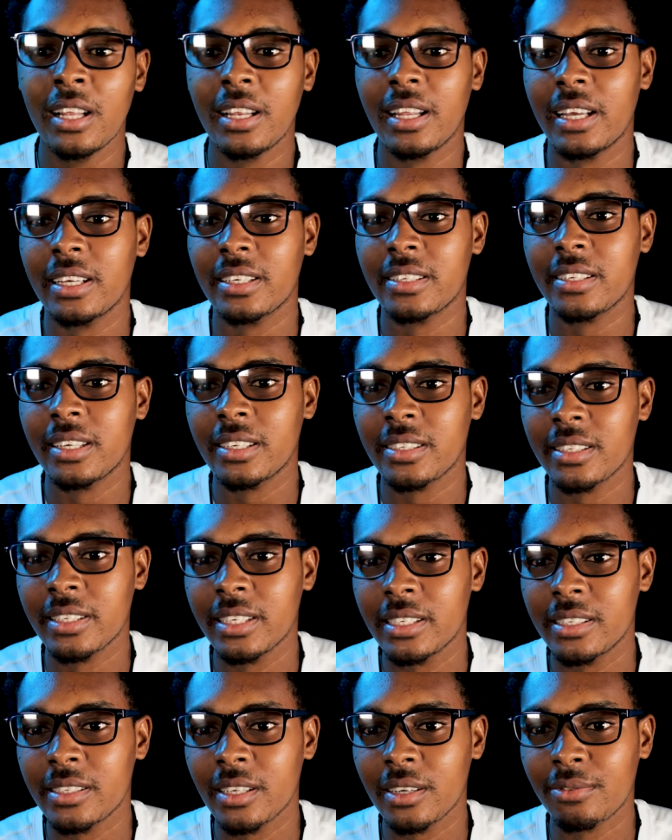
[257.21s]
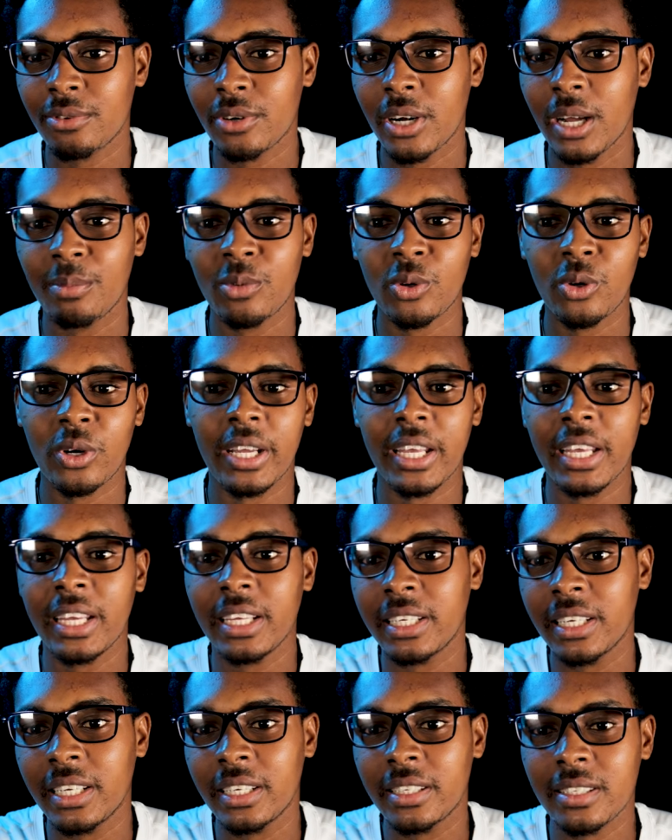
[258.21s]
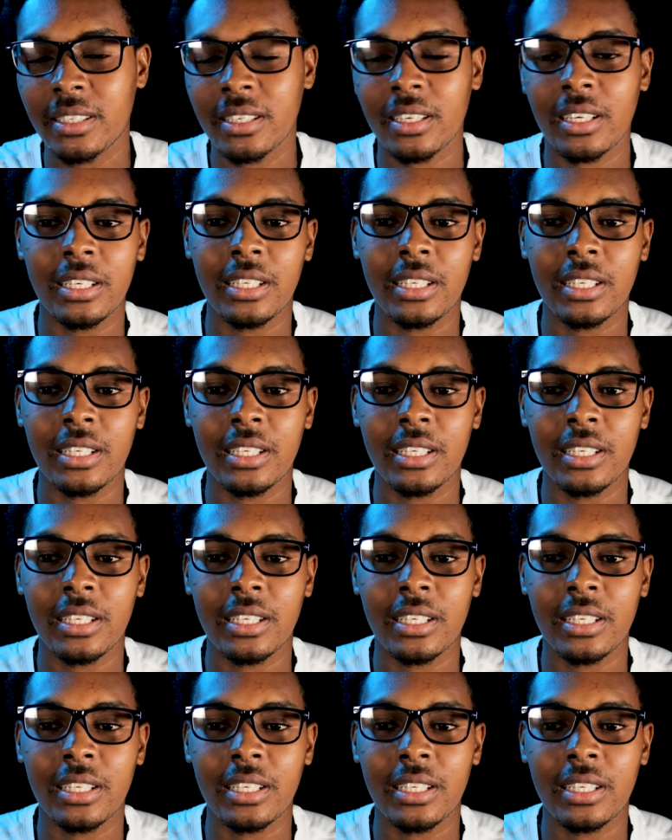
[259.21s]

like 6 gigs of RAM or 8 gigs.